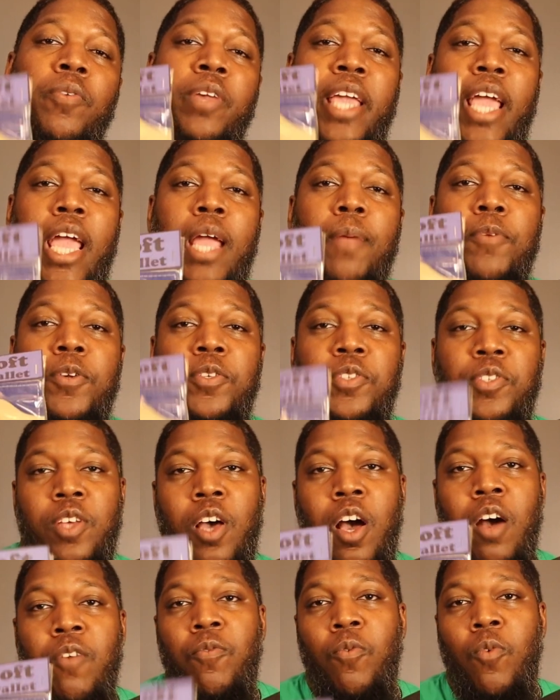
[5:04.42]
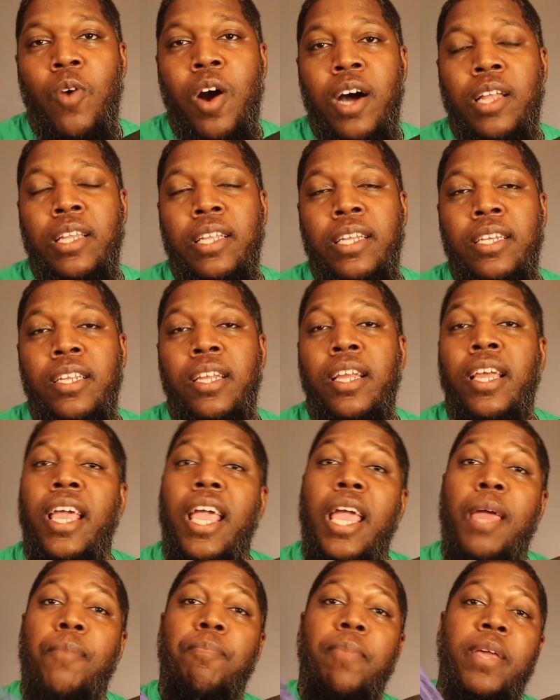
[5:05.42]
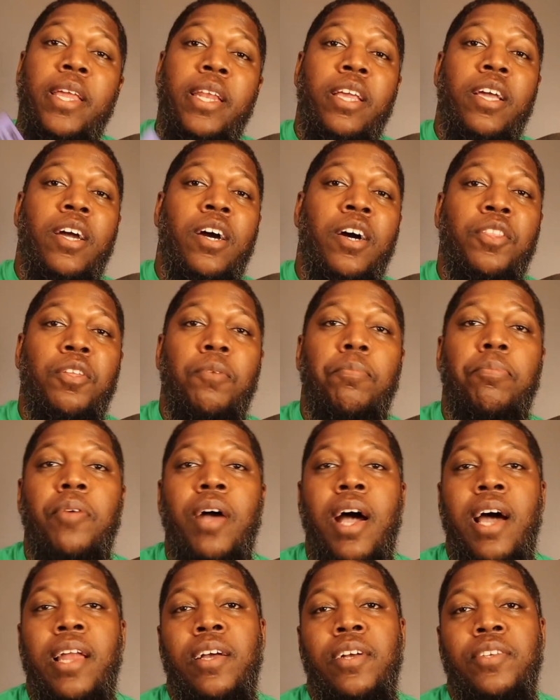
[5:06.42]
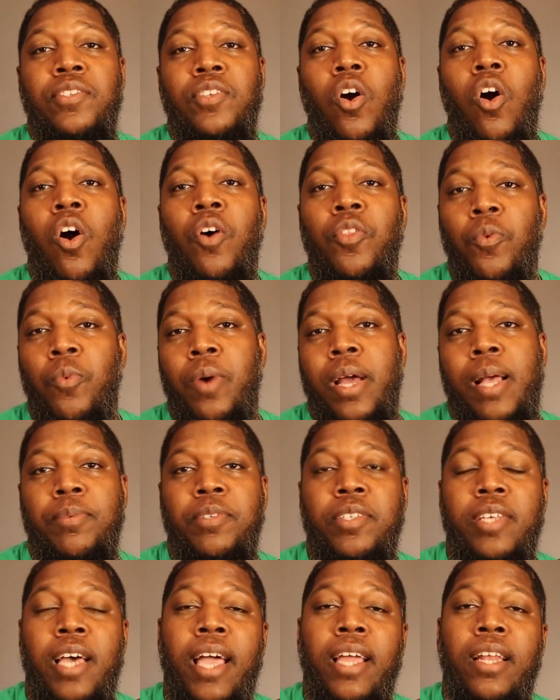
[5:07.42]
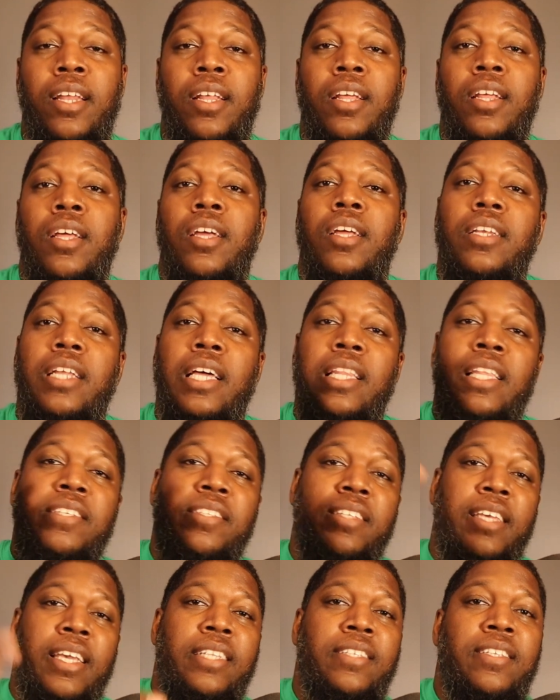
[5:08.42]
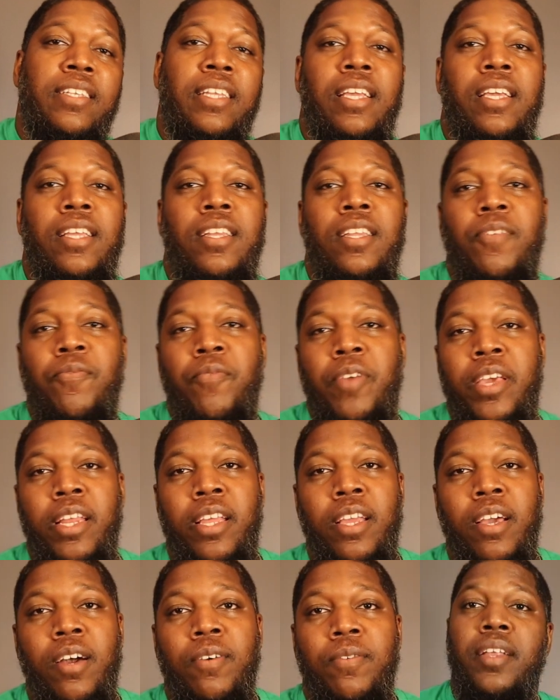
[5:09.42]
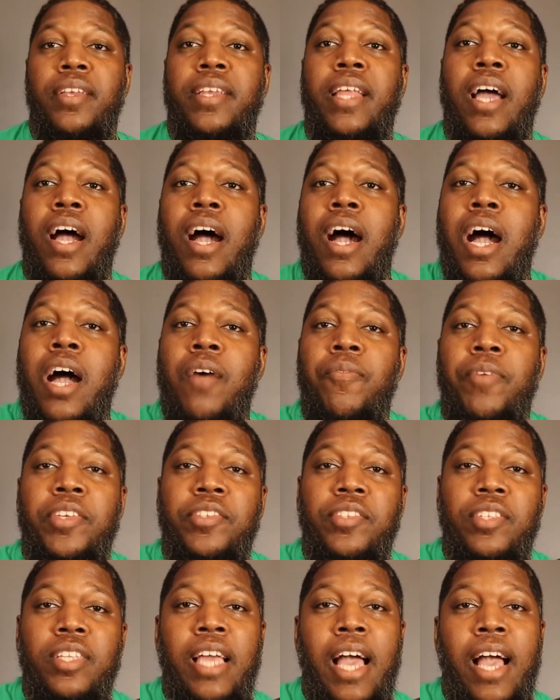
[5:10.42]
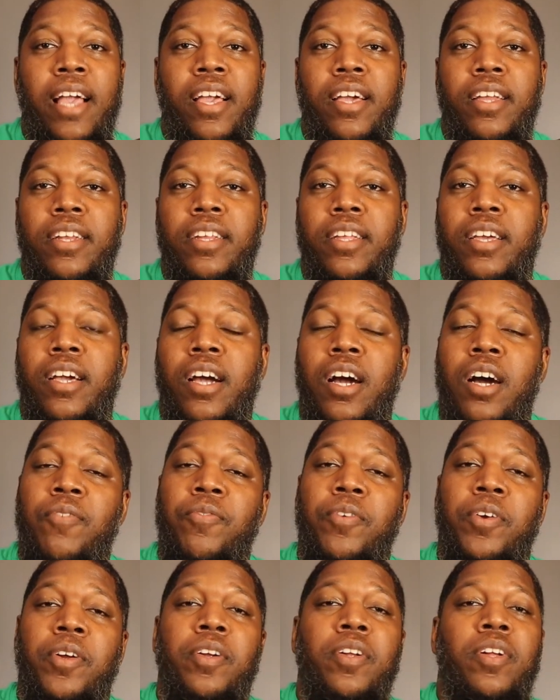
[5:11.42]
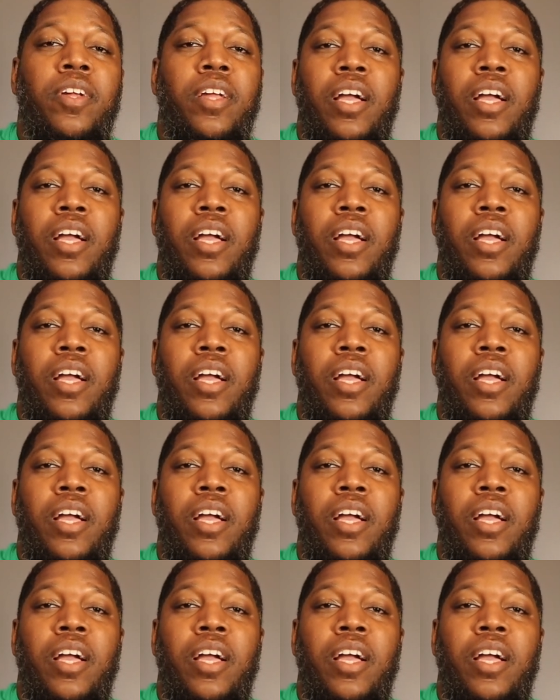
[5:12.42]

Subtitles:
GamerSoft wallet and many other products on the website. Now let's get to the end of the video. Now obviously I couldn't cover